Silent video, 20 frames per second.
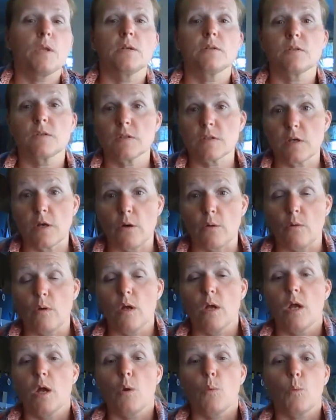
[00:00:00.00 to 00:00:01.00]
So
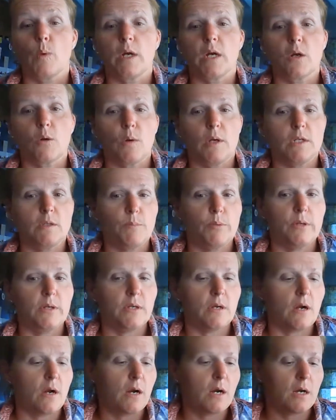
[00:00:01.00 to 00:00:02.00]
we're going to
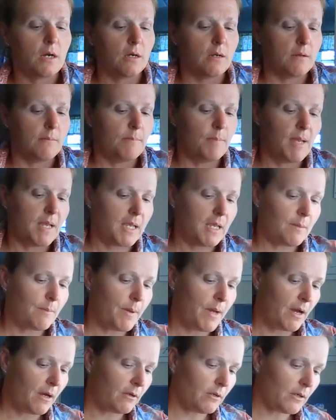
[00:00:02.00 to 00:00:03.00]
put our baking
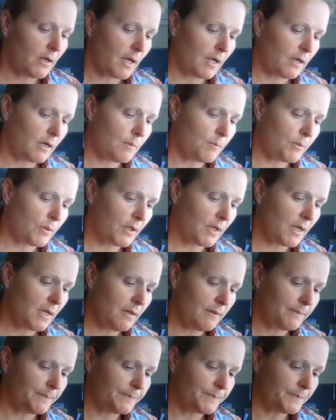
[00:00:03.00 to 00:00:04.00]
powder on our plate.